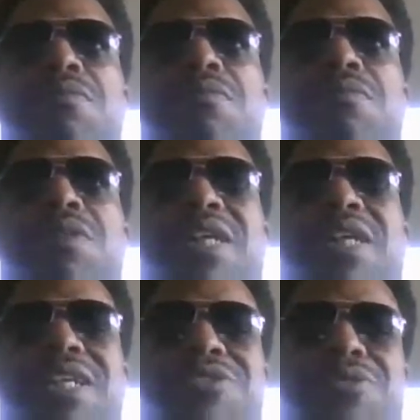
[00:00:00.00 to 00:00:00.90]
an
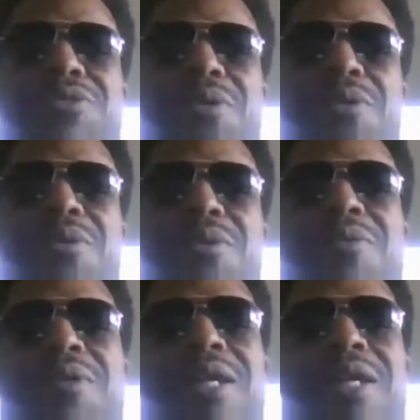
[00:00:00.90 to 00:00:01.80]
intro,
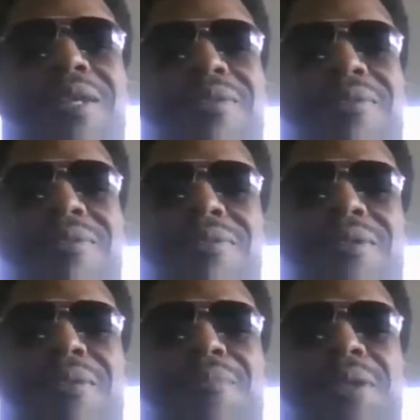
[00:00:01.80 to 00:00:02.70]
kind of
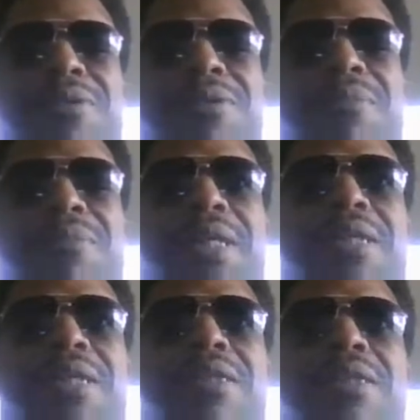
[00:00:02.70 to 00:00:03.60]
a build up kind
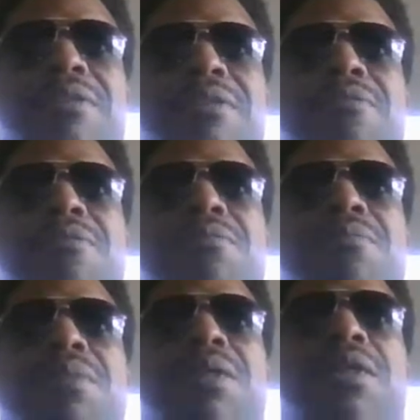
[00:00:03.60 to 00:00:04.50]
of thing,
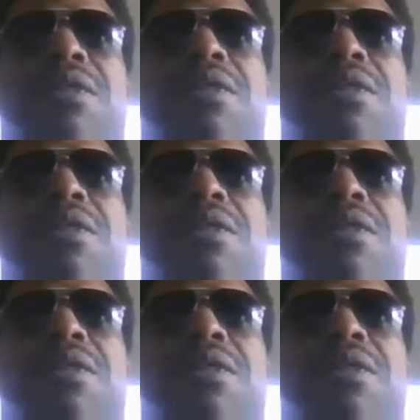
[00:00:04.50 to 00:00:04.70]
but